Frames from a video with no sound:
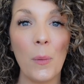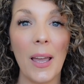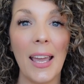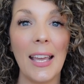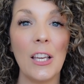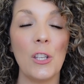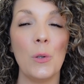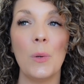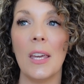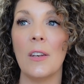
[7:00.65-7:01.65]
way
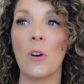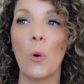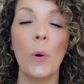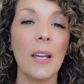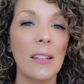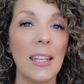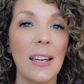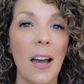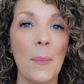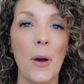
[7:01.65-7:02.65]
you can quickly
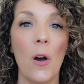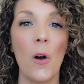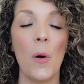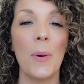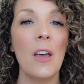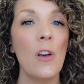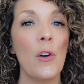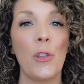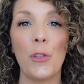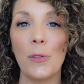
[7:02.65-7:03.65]
come home,
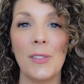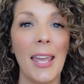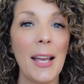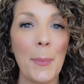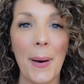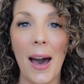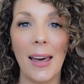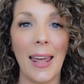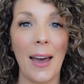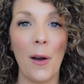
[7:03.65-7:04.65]
take a
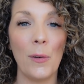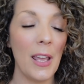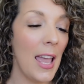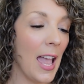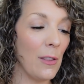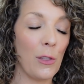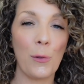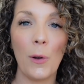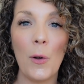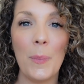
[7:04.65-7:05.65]
pot out and
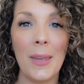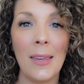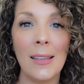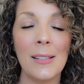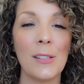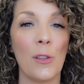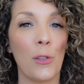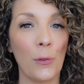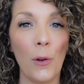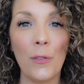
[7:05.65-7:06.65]
throw beans,
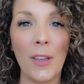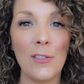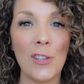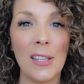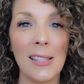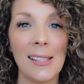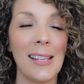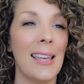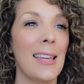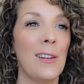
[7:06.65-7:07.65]
throw veggies,
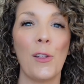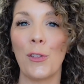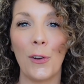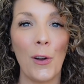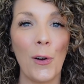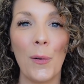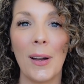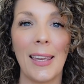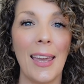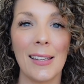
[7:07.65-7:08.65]
and throw a
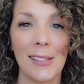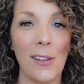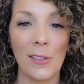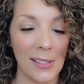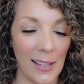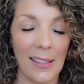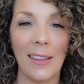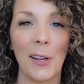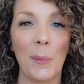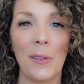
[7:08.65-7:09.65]
can of salsa in
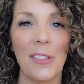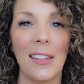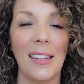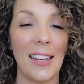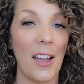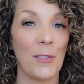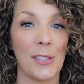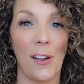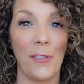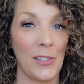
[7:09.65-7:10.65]
there with it and have
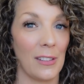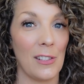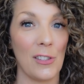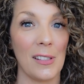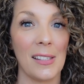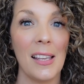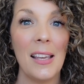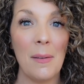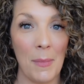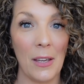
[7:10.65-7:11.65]
yourself a delicious
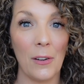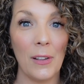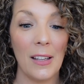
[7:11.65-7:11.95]
meal.